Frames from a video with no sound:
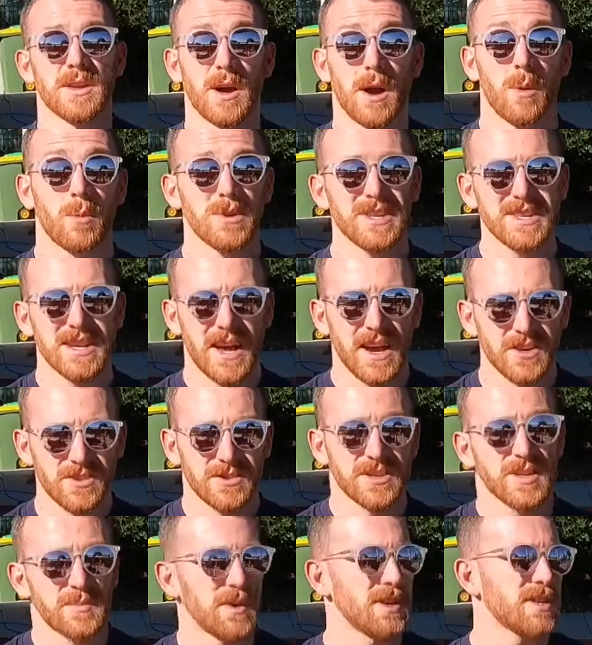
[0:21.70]
I wasn't
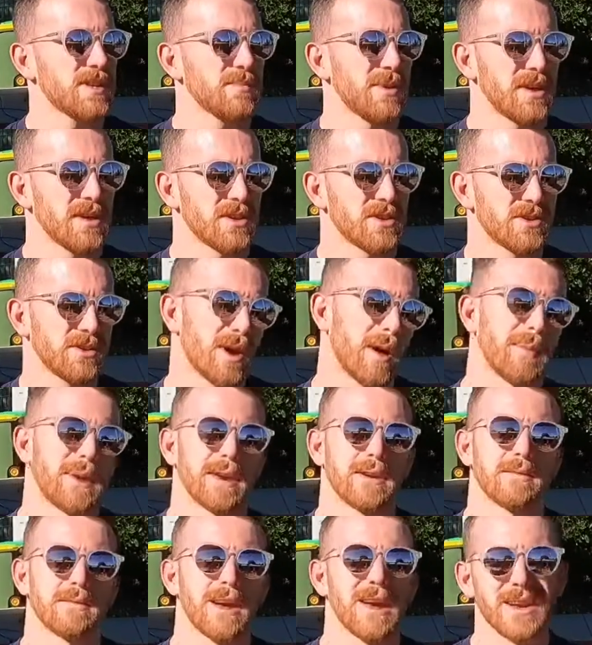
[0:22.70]
actually supposed to buy this shoe. I
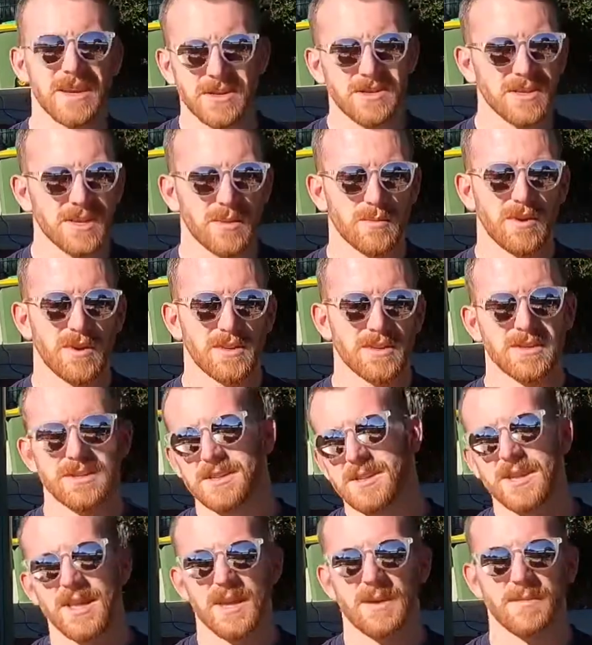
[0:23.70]
mean, initially I was,
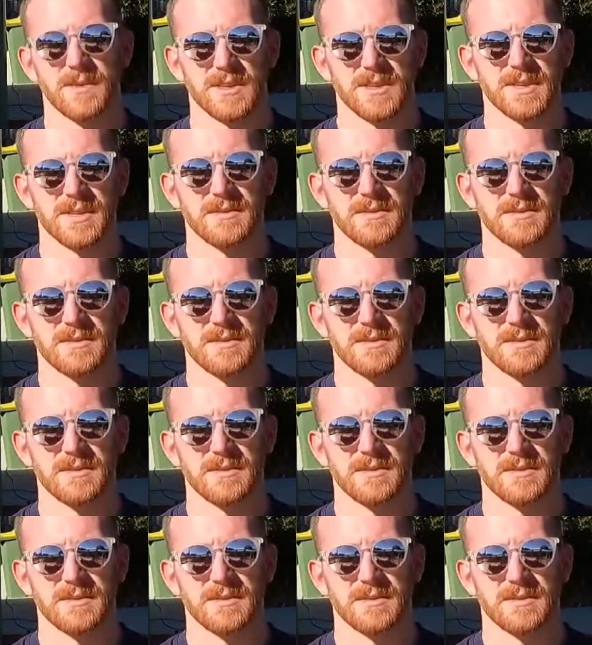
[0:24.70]
and then I wasn't.